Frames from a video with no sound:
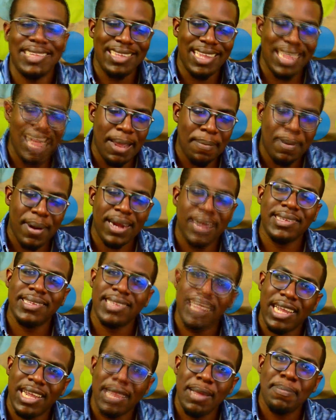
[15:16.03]
in a
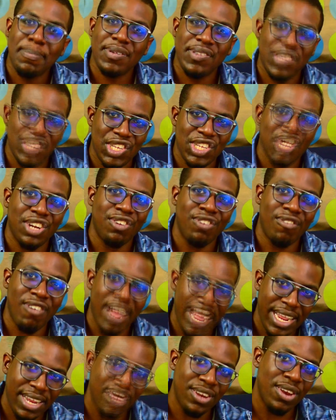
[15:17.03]
particular position
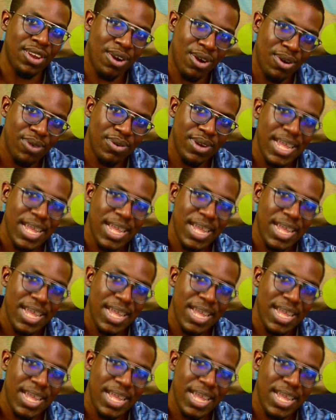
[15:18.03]
right now,